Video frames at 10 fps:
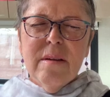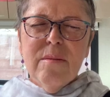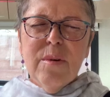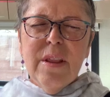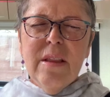
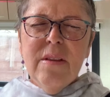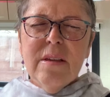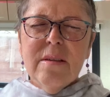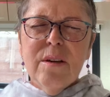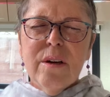Within
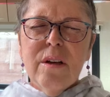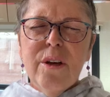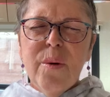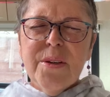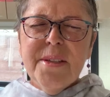this circle,
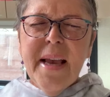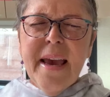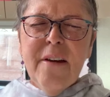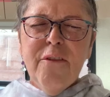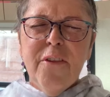you are
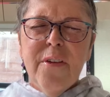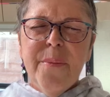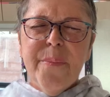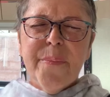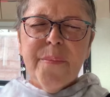safe.
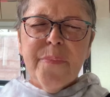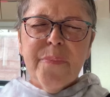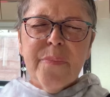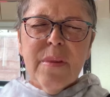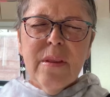
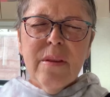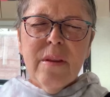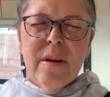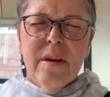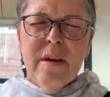
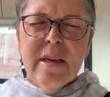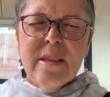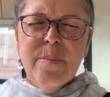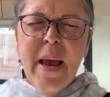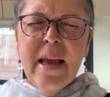And
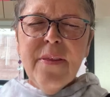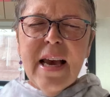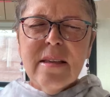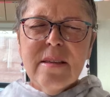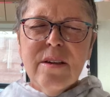expand
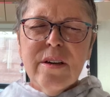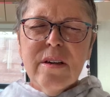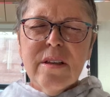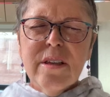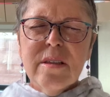that
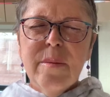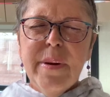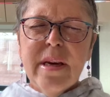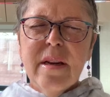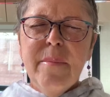circle just a
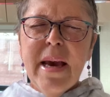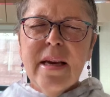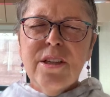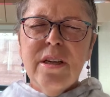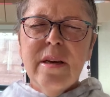bit.
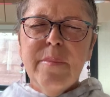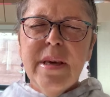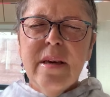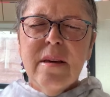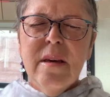Imagine it
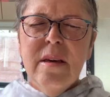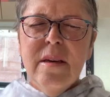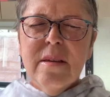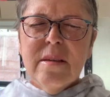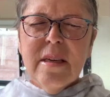being
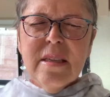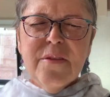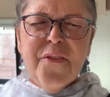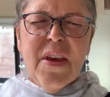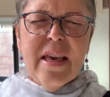six
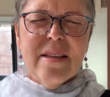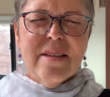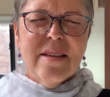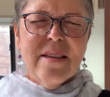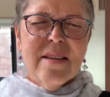feet